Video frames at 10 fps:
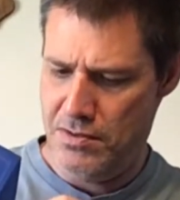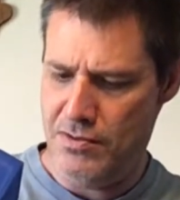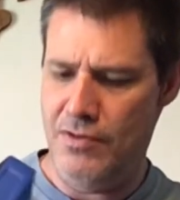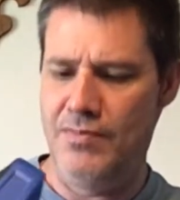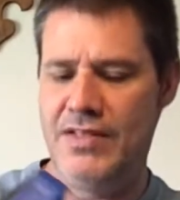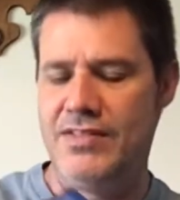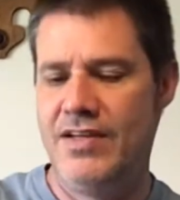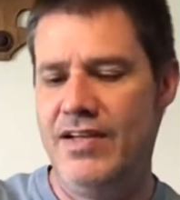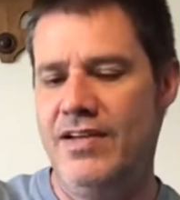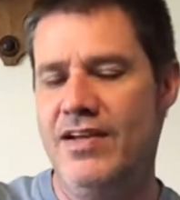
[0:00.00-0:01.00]
nope, that's
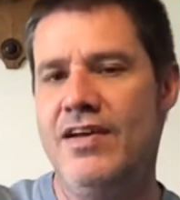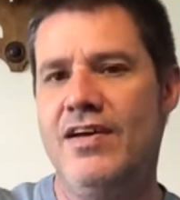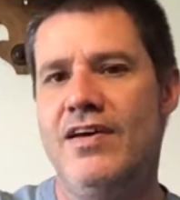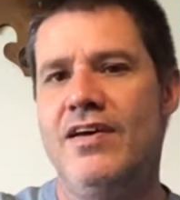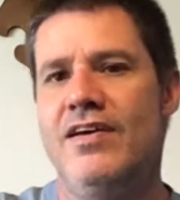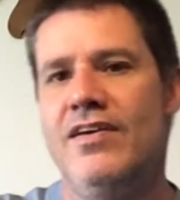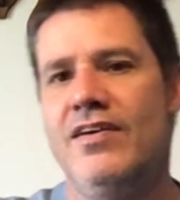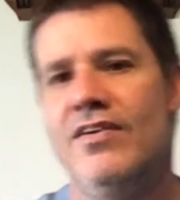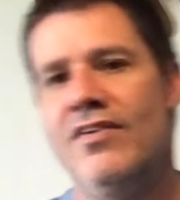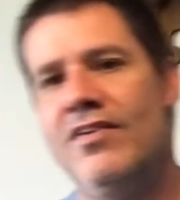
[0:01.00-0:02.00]
not it.
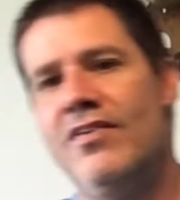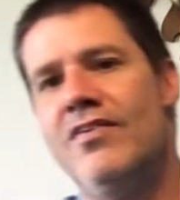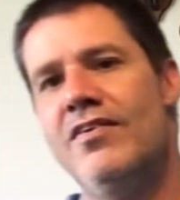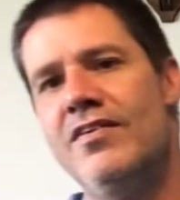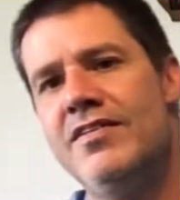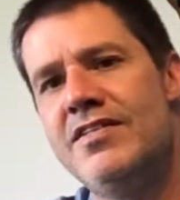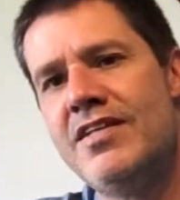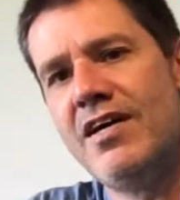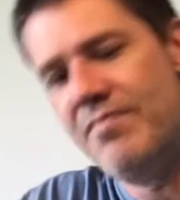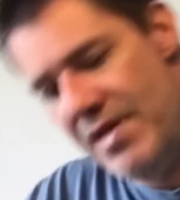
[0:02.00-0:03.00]
On this
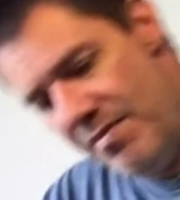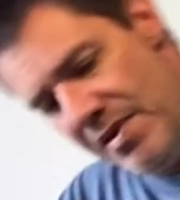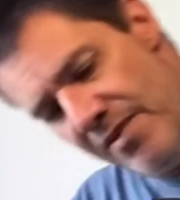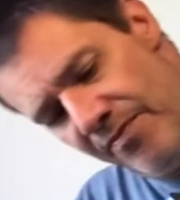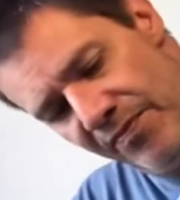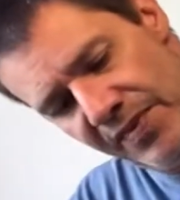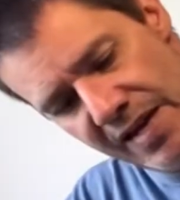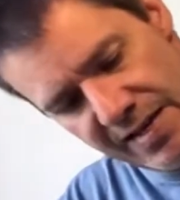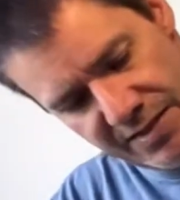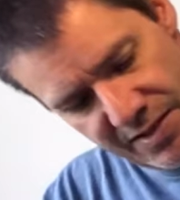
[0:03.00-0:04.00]
side, maybe?
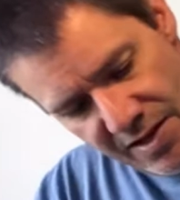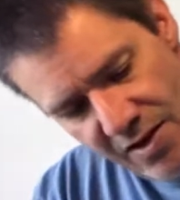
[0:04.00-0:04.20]
Yes.